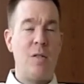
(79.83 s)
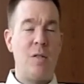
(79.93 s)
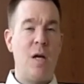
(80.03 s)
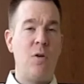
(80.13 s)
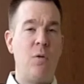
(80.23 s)
to
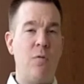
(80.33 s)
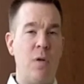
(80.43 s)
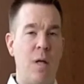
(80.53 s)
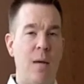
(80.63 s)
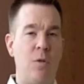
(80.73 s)
tell you if
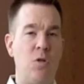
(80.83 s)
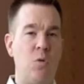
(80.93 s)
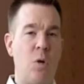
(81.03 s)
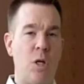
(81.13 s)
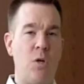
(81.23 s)
the name that
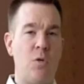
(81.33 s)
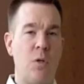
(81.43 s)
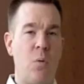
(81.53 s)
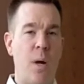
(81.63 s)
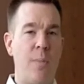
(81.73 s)
you want to use
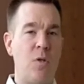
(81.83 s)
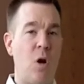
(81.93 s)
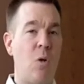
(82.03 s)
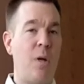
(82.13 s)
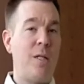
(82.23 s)
on the web is
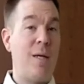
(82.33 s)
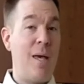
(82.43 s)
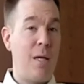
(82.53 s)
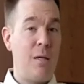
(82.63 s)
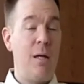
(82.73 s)
already
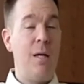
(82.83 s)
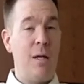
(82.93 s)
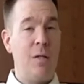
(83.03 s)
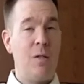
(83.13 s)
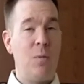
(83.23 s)
taken
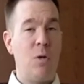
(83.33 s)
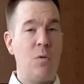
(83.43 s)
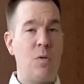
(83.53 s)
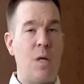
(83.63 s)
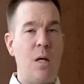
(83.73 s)
at some of
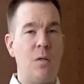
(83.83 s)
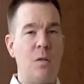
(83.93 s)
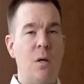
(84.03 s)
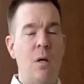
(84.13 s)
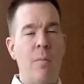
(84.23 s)
those sites.